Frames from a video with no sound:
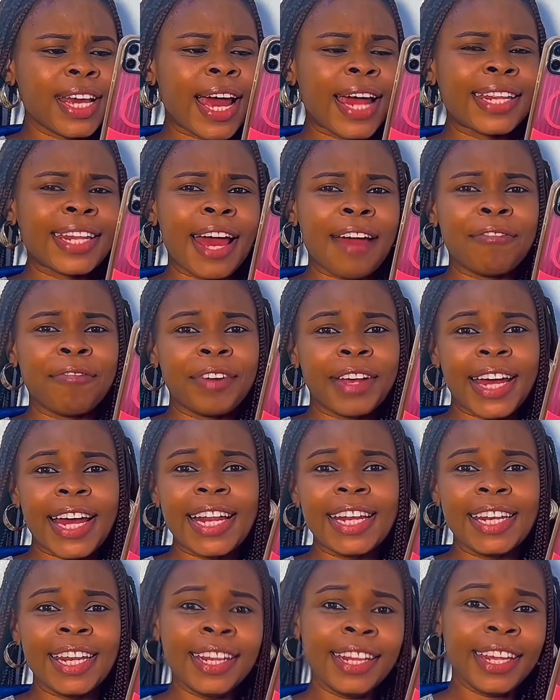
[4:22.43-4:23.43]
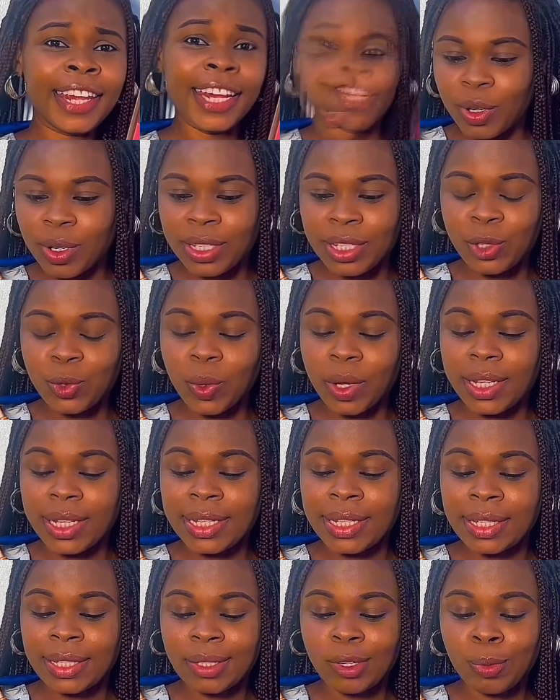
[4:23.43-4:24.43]
an African lady? Because this one
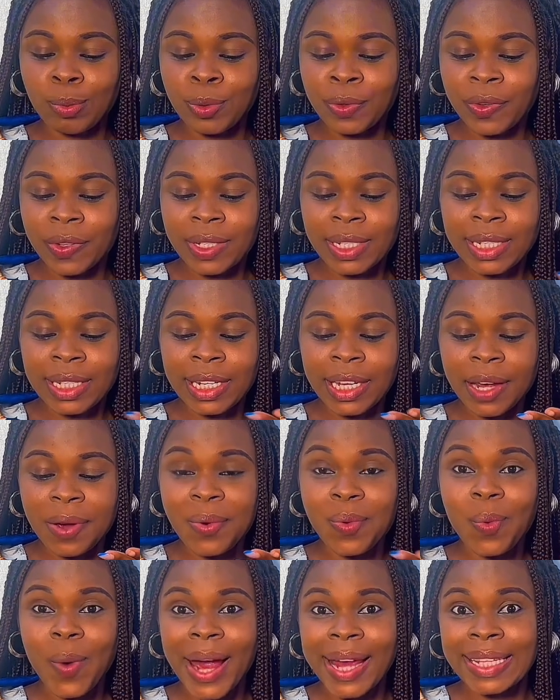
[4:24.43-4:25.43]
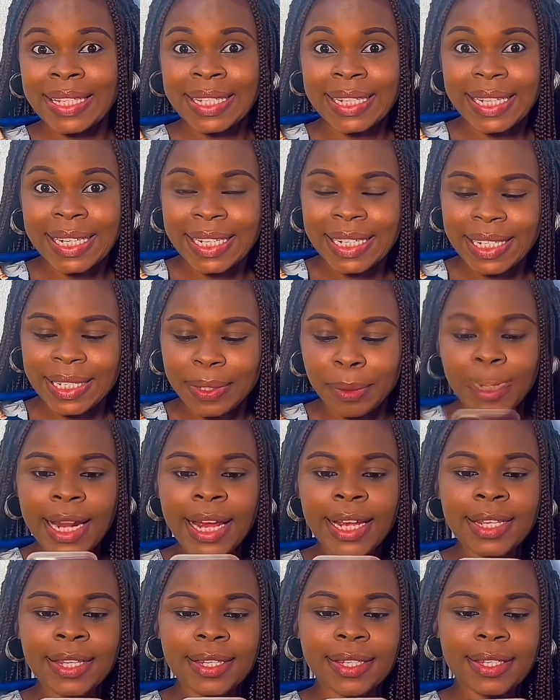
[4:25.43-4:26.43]
is obviously a white lady.
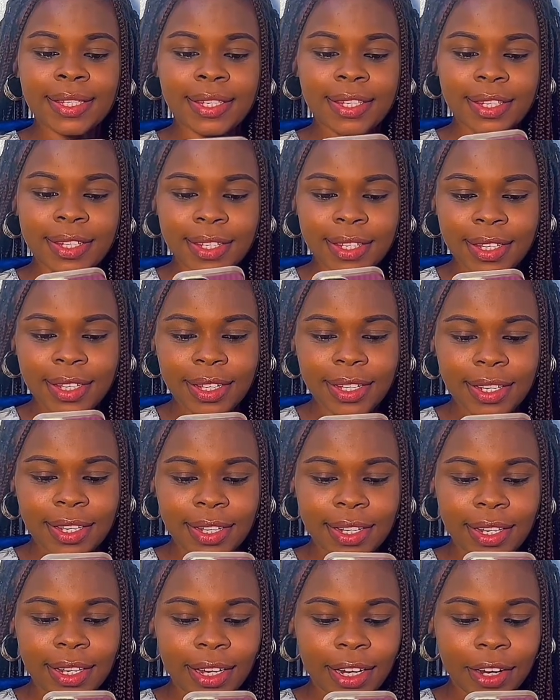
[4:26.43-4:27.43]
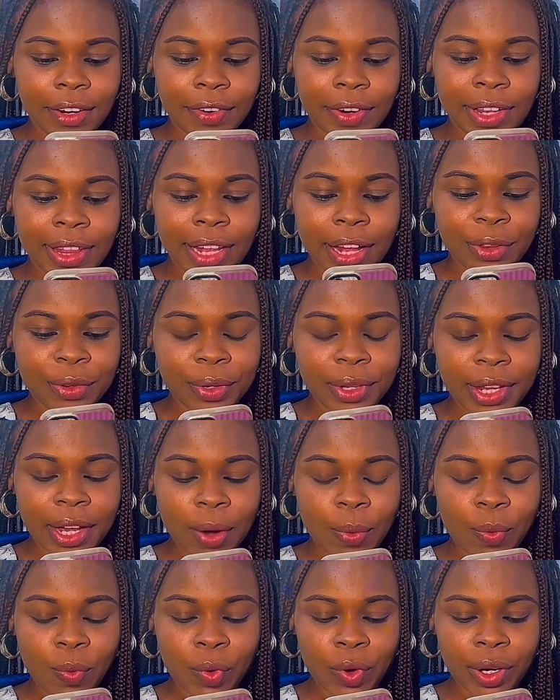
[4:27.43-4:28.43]
Let's create
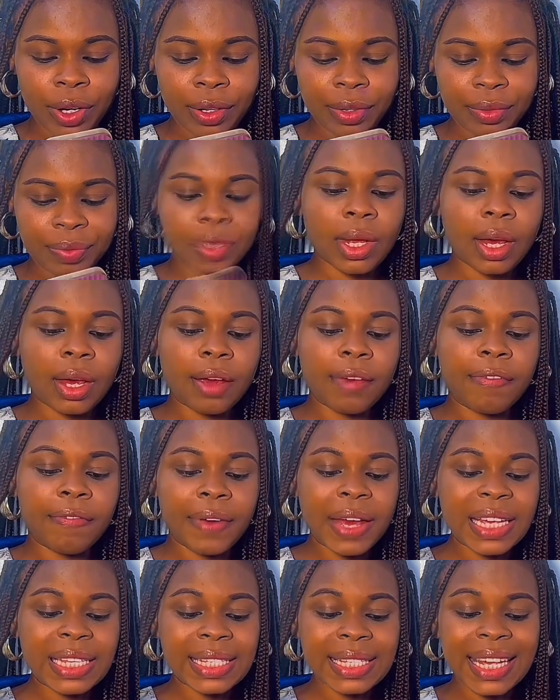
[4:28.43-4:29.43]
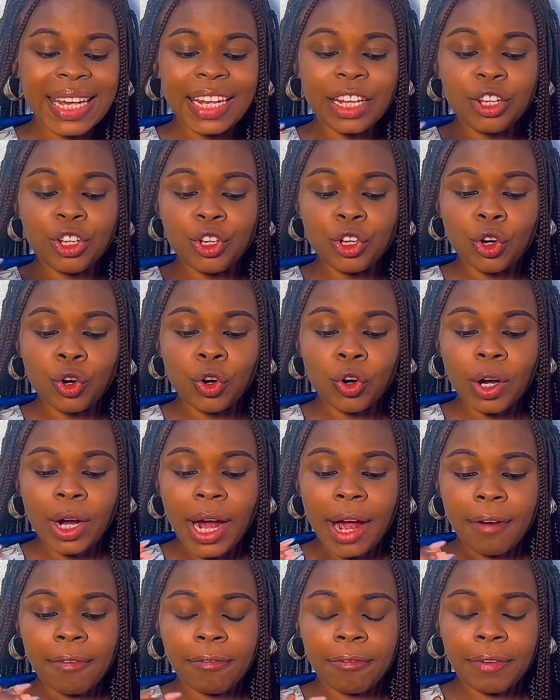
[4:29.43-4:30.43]
another one. A fair-skinned young
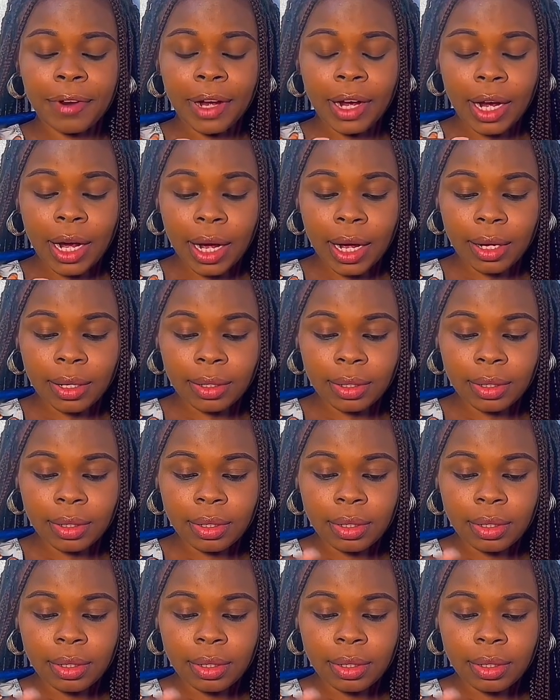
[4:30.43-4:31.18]
African